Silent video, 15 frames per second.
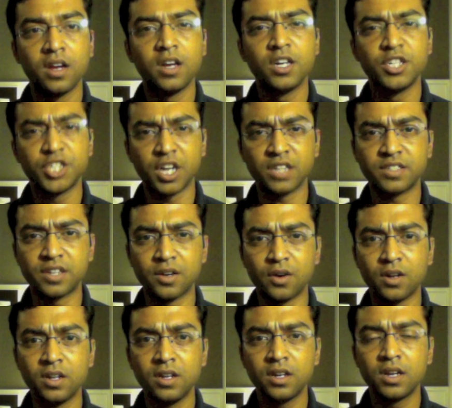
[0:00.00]
Charles de
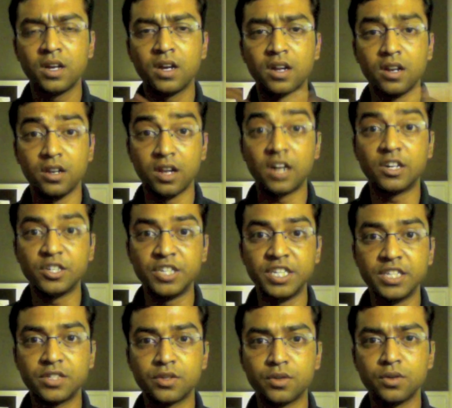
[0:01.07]
Gaulle, London
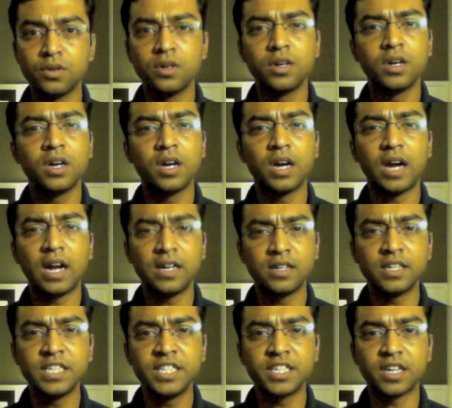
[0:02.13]
Heathrow, and
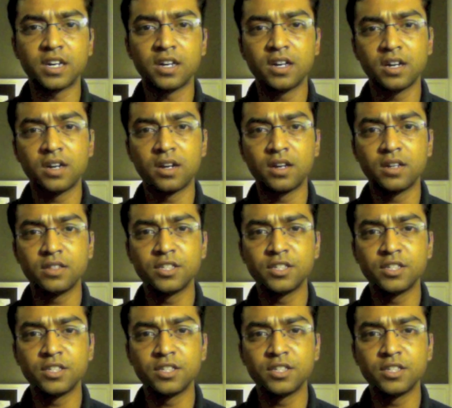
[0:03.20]
Narita, the